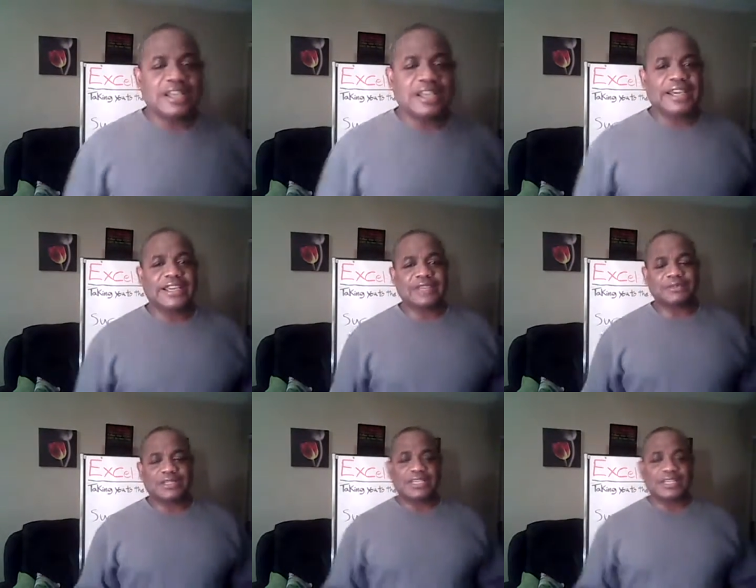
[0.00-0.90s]
I am
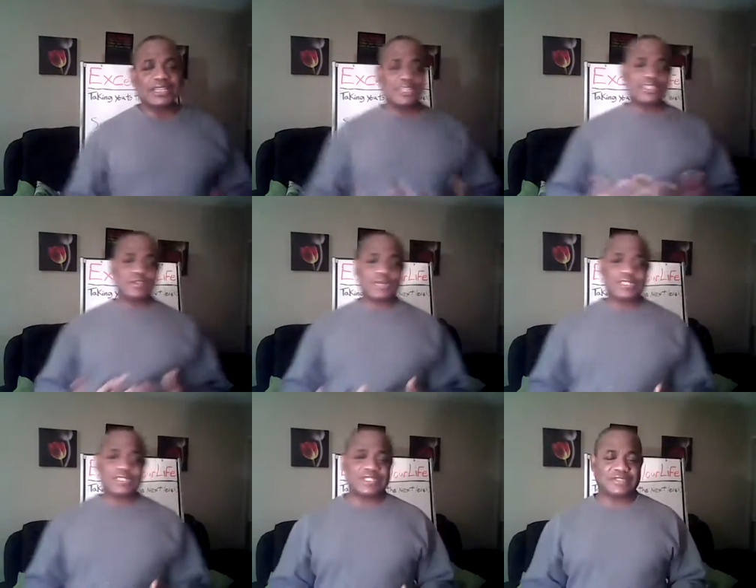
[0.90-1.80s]
again. I didn't want
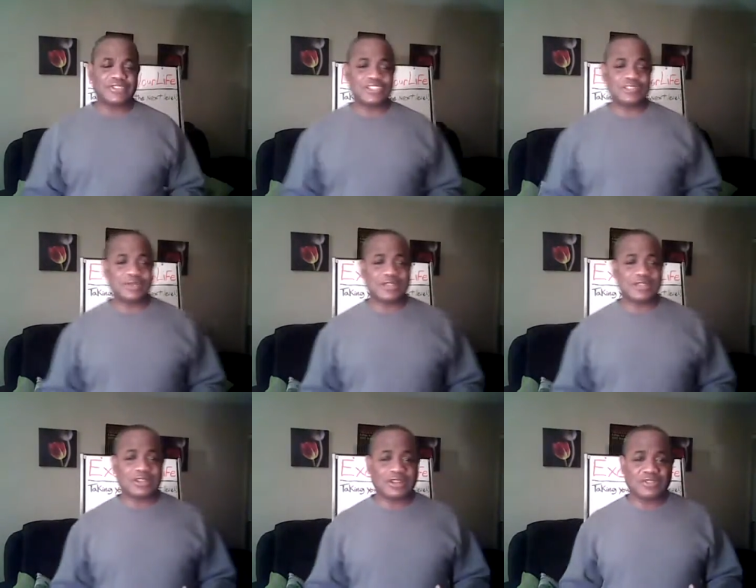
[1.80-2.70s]
this video to be a
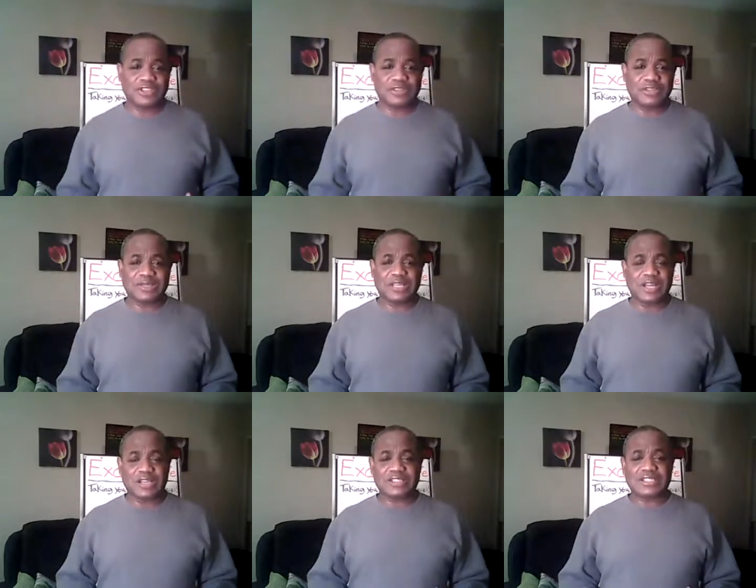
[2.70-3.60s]
long video
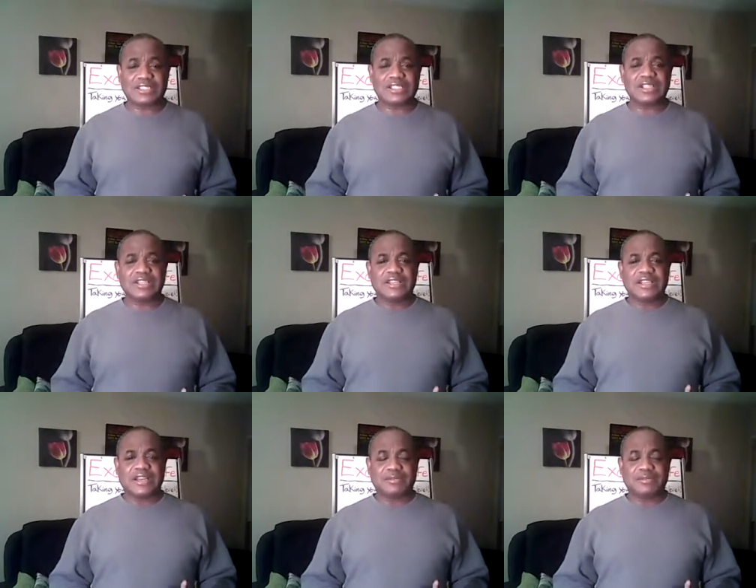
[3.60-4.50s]
because
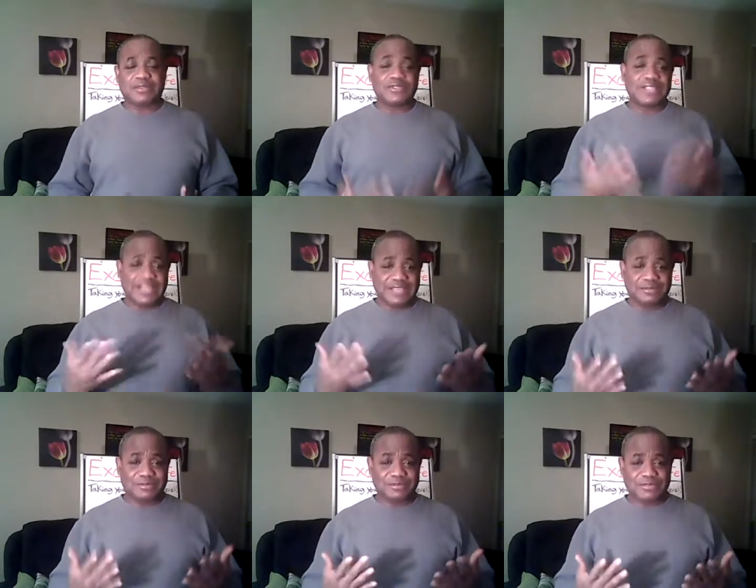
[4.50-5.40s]
um, of time.